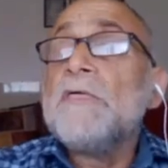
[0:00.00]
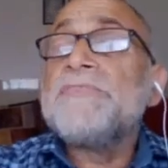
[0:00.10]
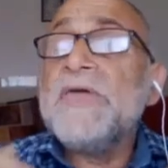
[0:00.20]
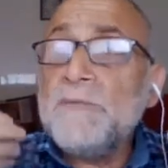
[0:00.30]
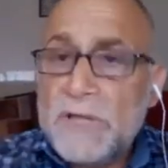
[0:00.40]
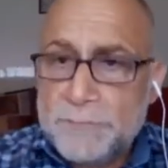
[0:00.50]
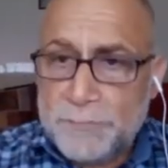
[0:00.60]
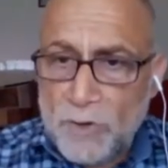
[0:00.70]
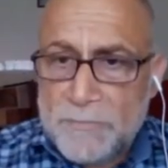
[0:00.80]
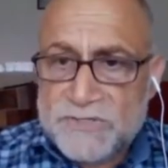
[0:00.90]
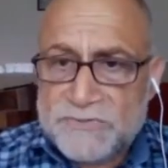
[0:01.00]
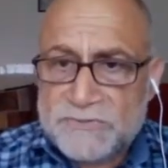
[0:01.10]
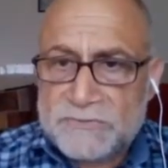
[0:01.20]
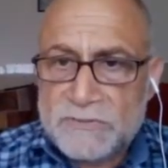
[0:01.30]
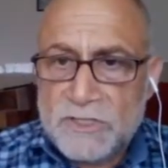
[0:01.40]
They were
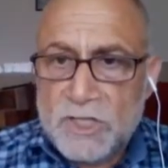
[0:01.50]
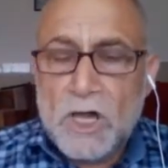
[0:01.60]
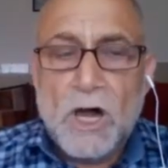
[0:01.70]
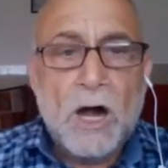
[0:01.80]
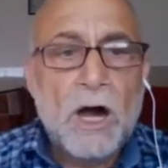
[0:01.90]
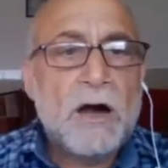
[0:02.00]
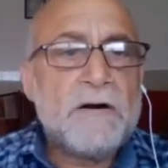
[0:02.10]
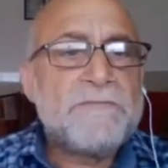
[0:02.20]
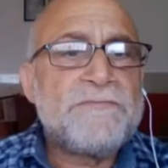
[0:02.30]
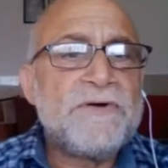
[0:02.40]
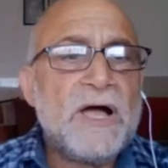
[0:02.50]
promised of